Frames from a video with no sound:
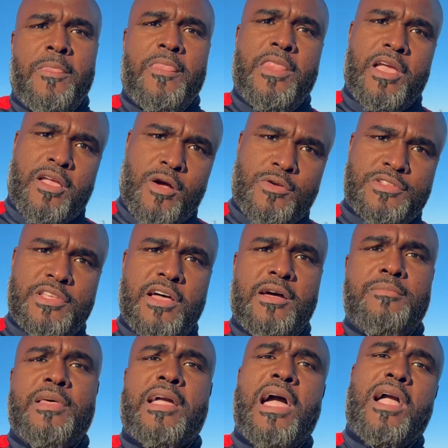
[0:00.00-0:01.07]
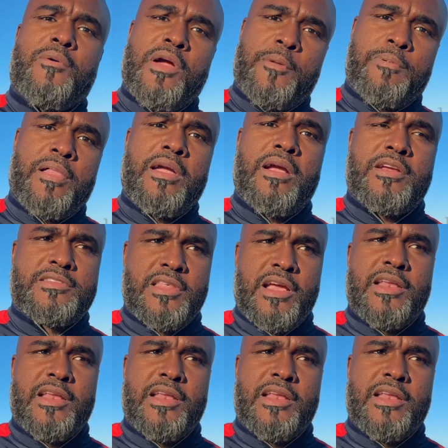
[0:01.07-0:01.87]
They coached up. They got great players. They're